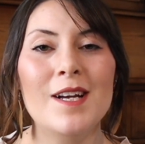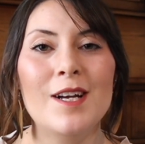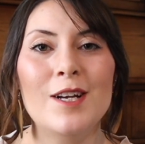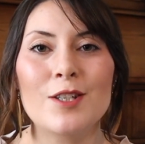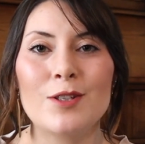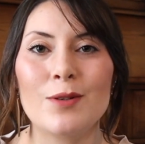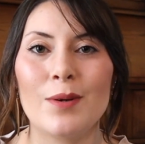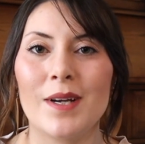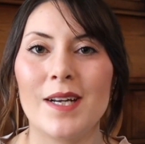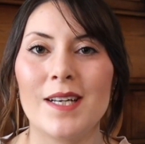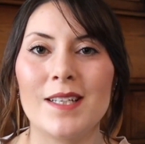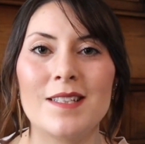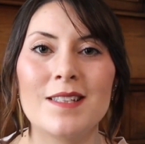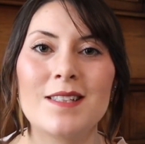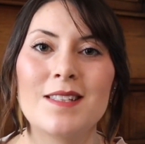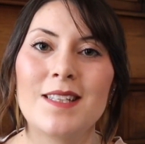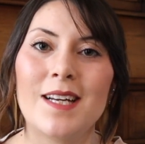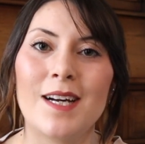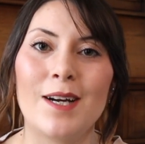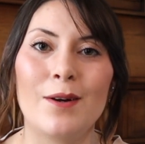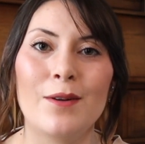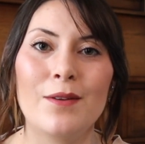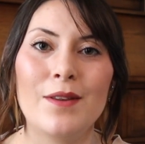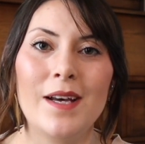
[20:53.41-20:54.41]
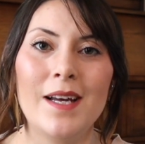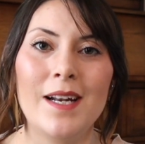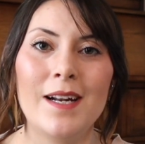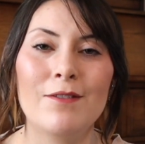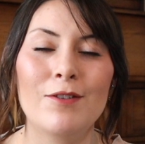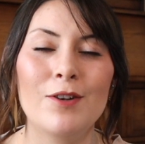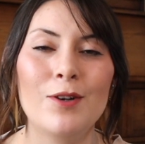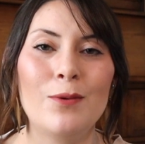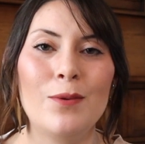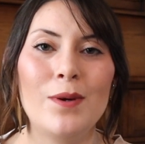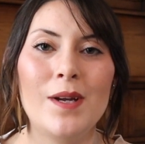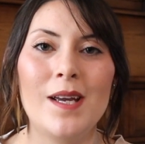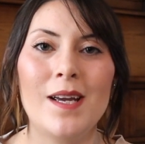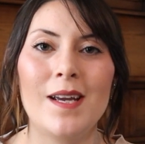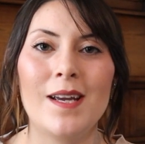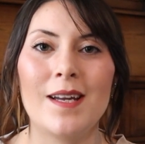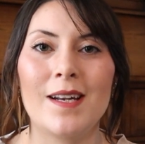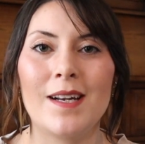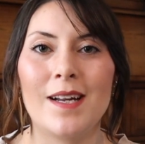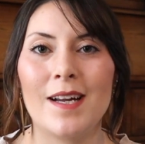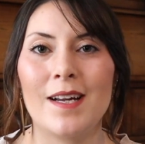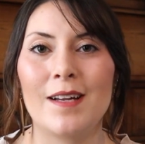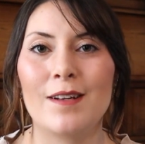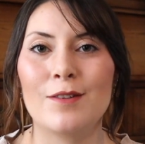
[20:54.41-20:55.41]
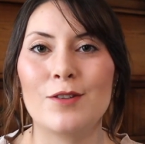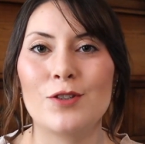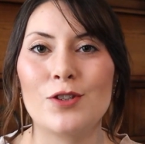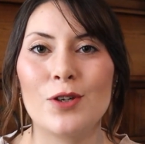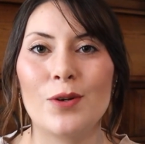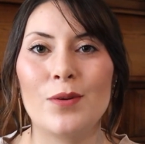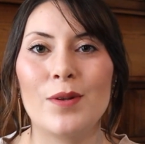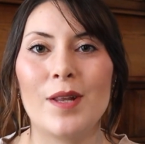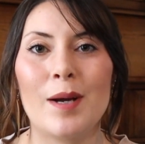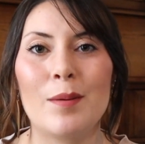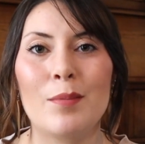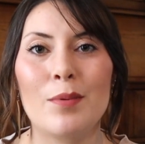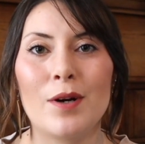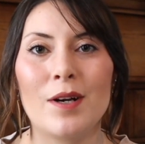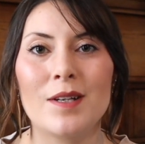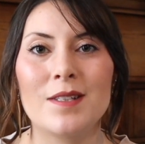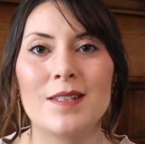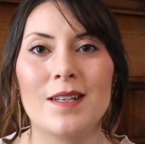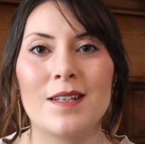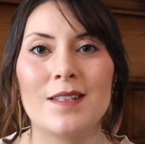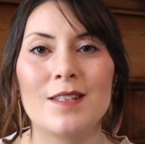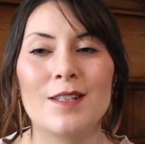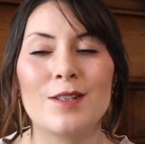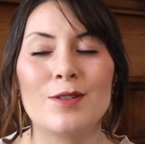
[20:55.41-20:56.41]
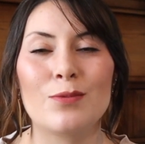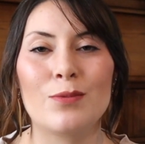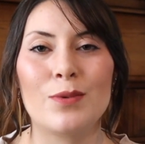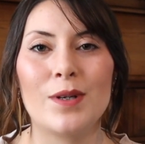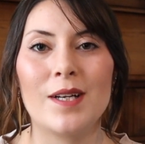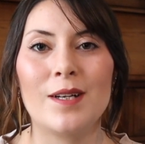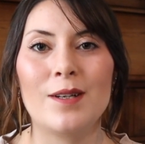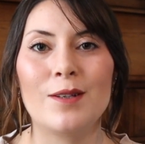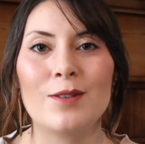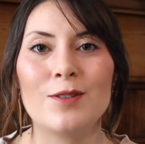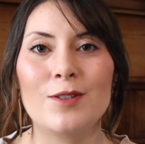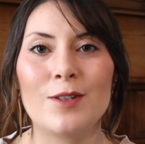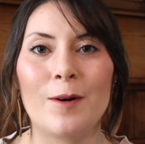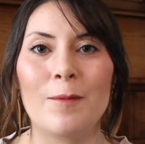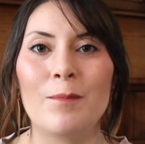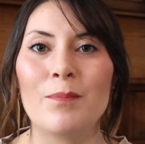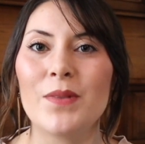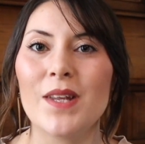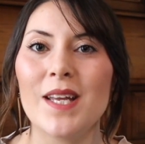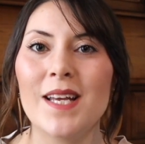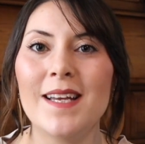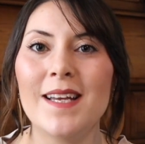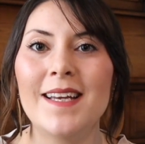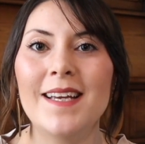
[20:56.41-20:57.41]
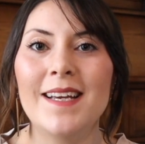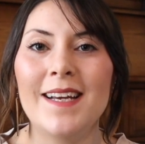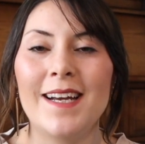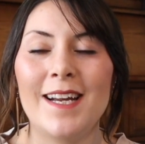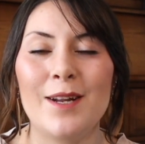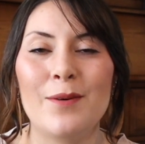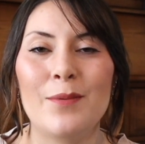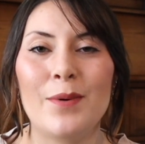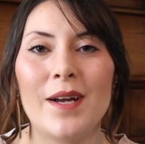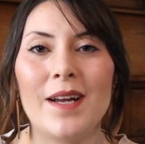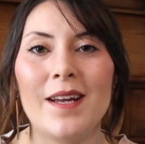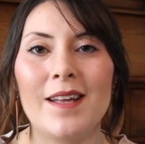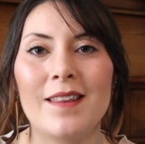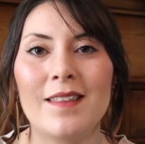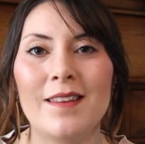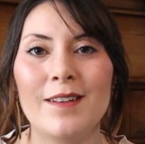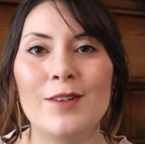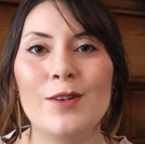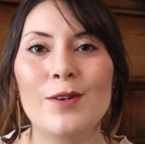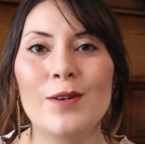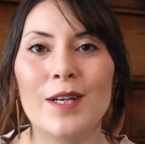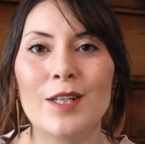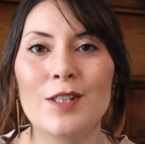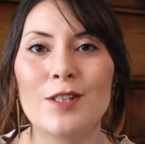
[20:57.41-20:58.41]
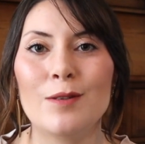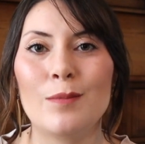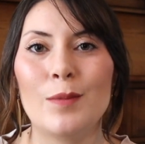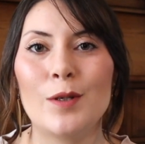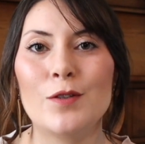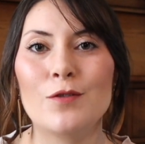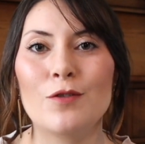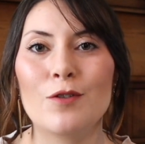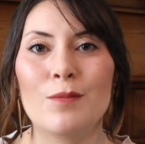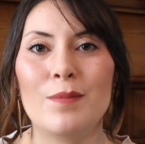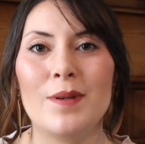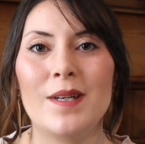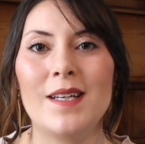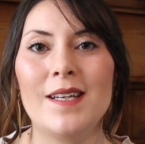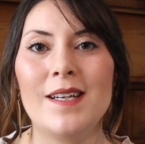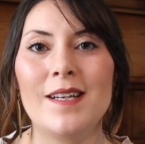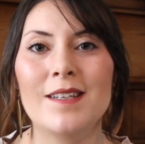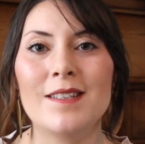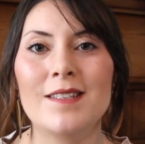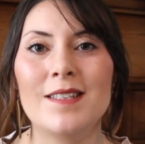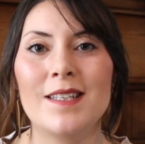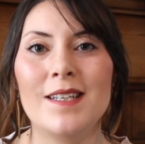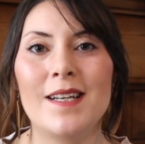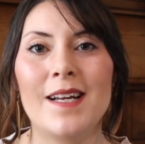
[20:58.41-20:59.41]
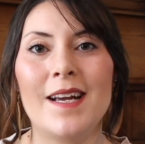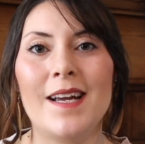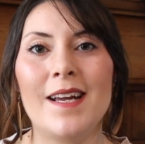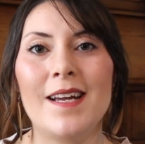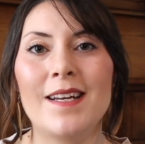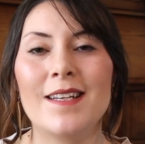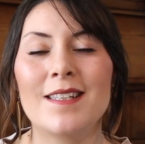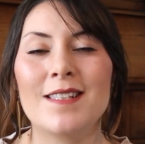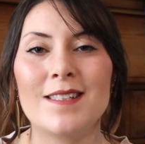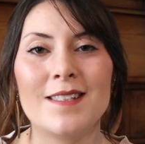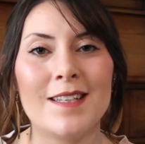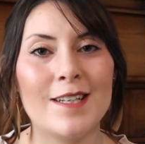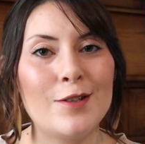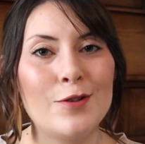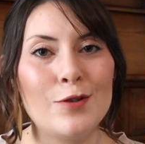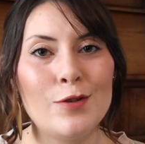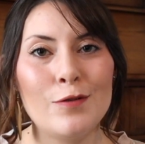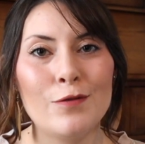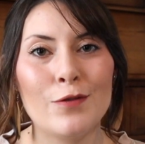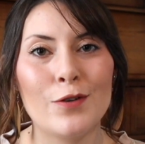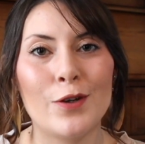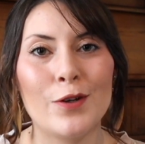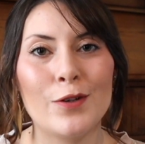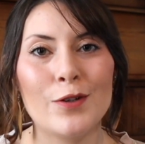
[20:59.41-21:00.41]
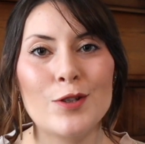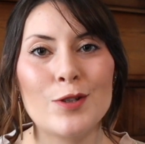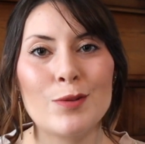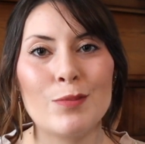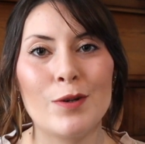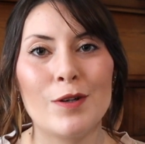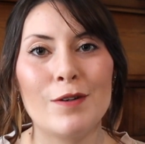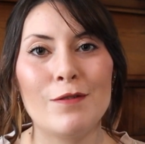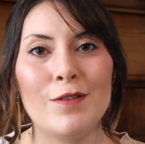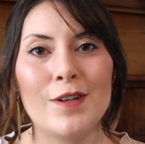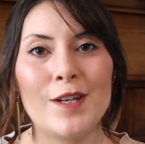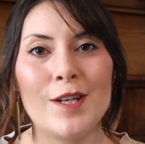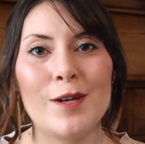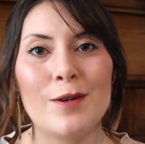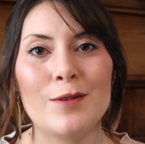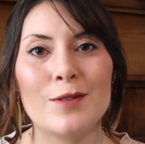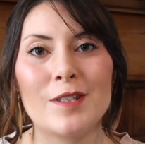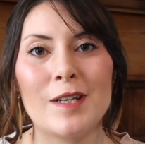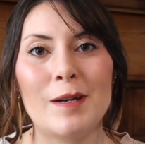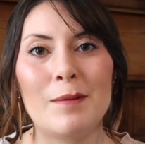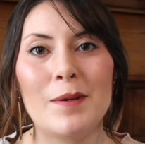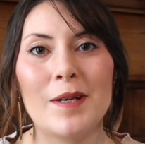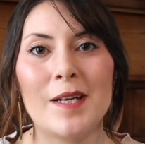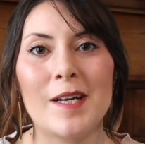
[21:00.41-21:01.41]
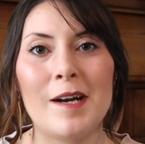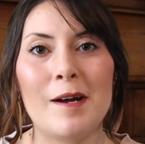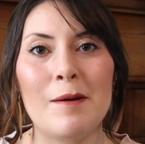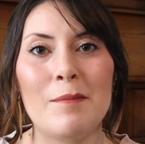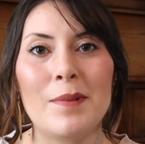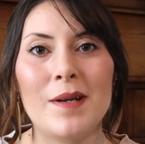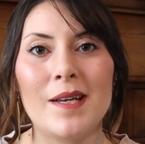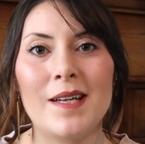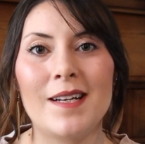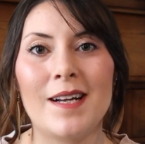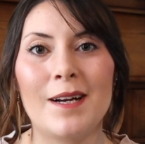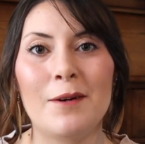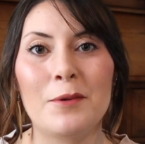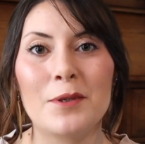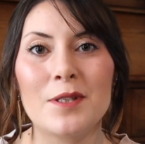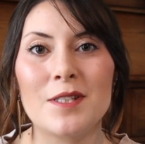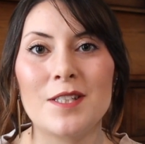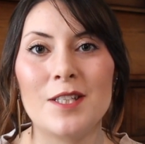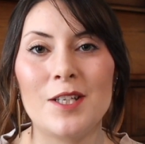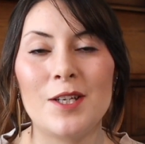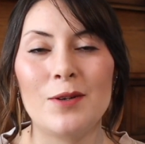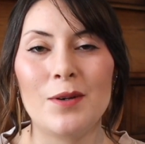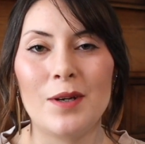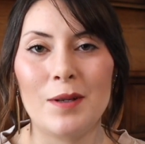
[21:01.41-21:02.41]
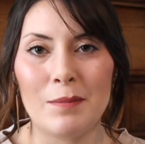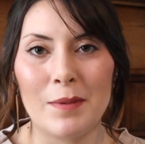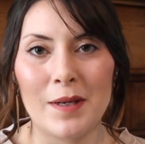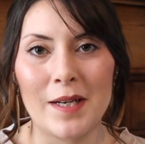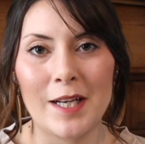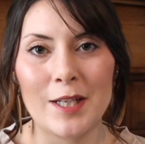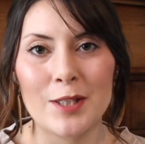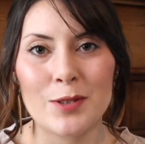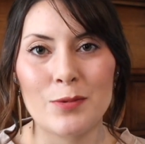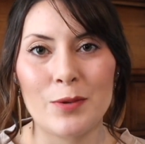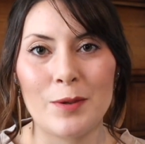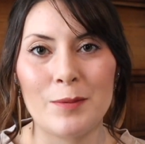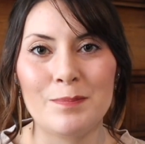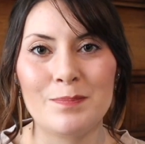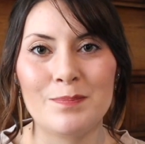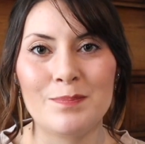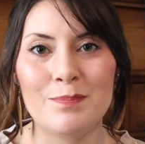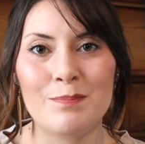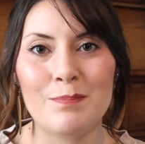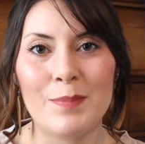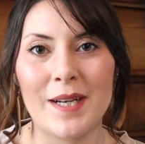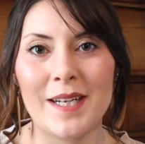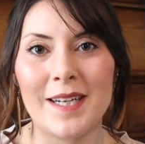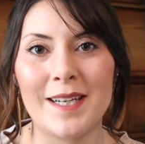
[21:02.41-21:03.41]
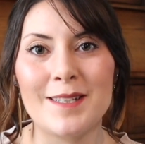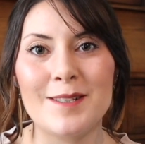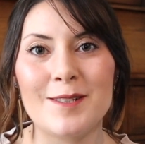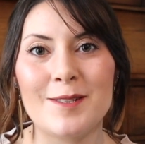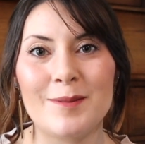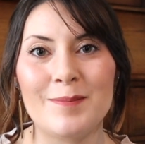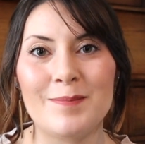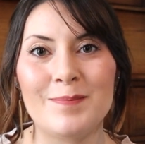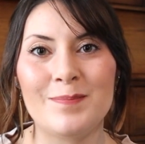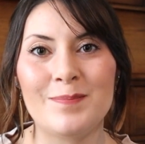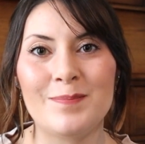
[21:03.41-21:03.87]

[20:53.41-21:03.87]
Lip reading: So I get to style that every week, and I show that process as well. So anyway, thank you guys so much for being here today. Stay tuned for all the spring videos coming up, and I will see you in my next one. Bye guys.